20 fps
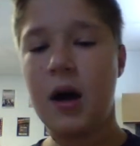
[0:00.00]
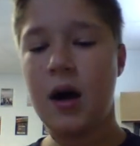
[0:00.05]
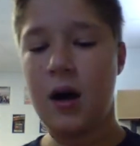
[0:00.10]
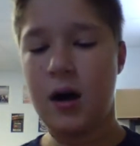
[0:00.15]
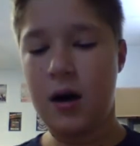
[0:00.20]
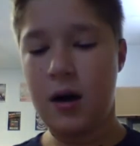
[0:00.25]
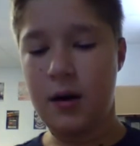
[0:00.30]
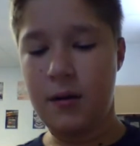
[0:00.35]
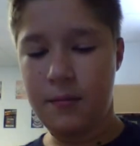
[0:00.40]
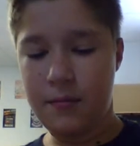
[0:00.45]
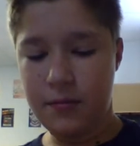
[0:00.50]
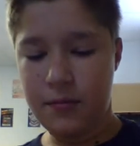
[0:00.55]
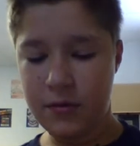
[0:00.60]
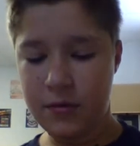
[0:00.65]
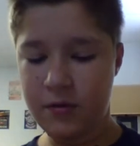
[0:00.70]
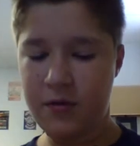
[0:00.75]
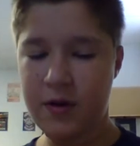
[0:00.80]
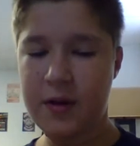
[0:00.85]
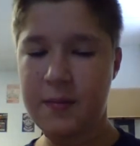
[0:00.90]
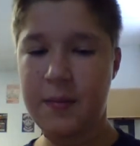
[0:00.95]

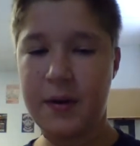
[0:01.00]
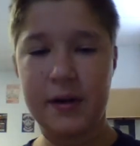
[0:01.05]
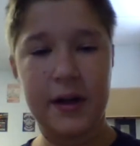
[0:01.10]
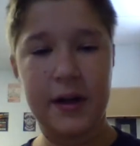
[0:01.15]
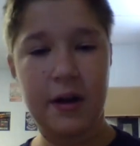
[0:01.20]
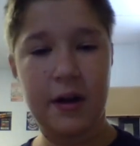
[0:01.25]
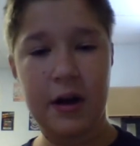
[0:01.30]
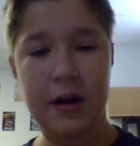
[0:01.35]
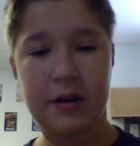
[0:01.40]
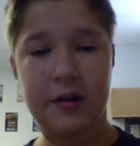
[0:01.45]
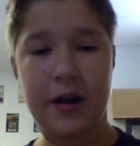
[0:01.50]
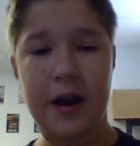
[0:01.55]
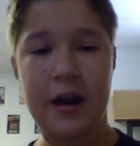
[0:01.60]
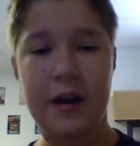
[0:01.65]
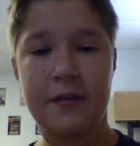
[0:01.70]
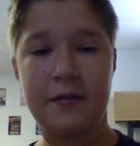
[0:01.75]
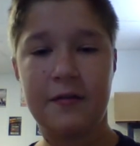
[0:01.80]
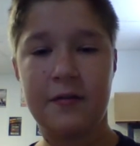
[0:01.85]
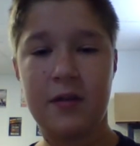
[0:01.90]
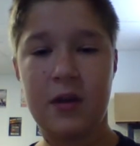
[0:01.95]
The Rick Monday
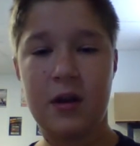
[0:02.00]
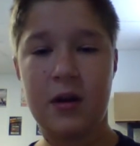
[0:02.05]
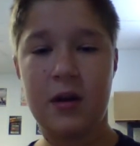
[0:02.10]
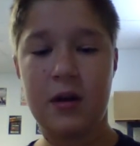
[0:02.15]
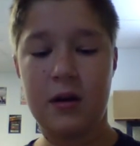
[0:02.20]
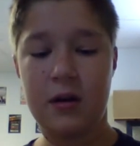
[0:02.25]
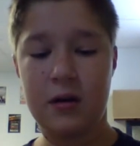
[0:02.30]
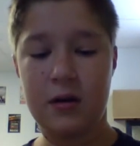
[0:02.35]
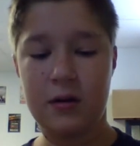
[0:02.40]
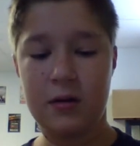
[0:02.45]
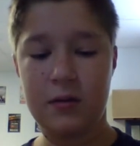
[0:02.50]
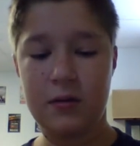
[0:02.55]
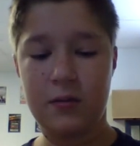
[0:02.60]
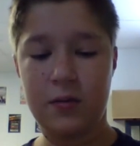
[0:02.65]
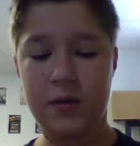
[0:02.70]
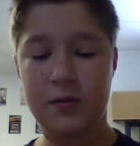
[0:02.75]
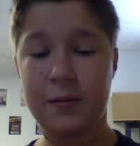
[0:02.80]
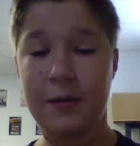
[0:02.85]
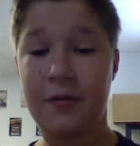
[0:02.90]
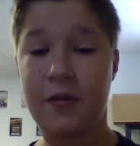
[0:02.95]
autograph
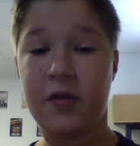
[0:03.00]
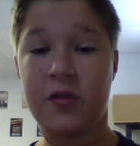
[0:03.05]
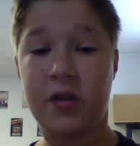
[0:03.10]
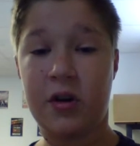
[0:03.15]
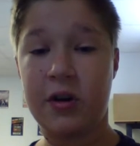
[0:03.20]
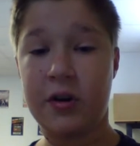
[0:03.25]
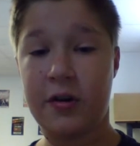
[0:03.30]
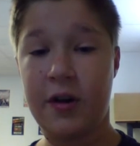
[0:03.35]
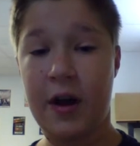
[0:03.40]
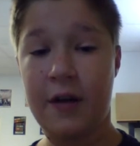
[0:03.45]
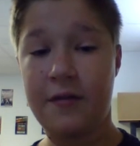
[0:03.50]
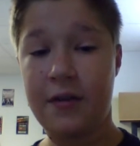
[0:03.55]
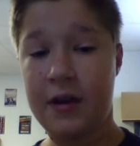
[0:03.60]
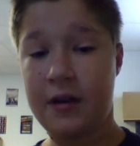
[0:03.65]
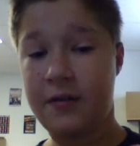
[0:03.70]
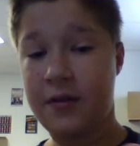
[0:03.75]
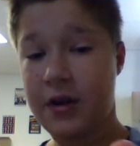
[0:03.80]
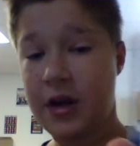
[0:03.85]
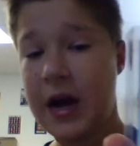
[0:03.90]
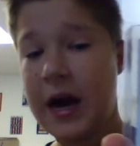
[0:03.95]
was my first autograph I
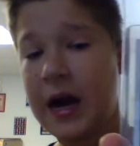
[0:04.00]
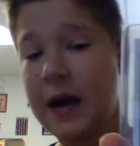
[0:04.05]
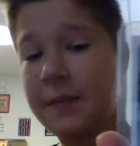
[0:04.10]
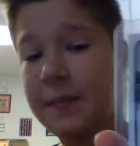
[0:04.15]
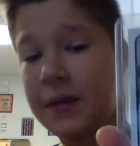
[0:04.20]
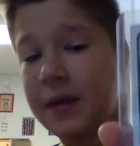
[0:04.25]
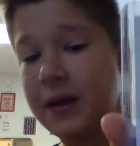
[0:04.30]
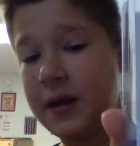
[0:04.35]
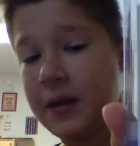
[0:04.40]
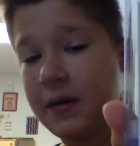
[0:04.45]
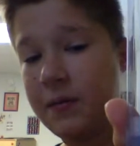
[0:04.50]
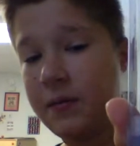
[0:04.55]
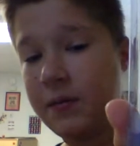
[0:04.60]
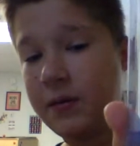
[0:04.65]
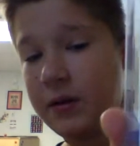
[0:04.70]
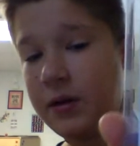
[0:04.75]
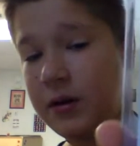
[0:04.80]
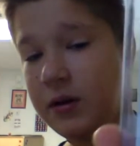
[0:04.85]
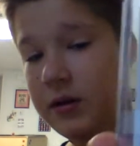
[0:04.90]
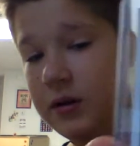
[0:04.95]
ever got. It
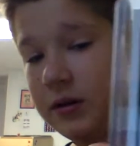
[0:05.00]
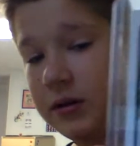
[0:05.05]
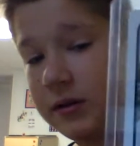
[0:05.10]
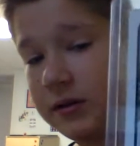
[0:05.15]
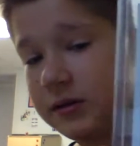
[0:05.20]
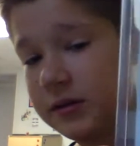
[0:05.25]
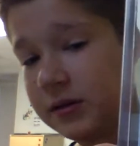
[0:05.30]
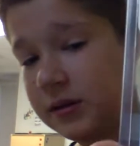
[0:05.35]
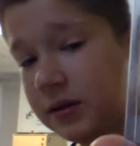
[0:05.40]
was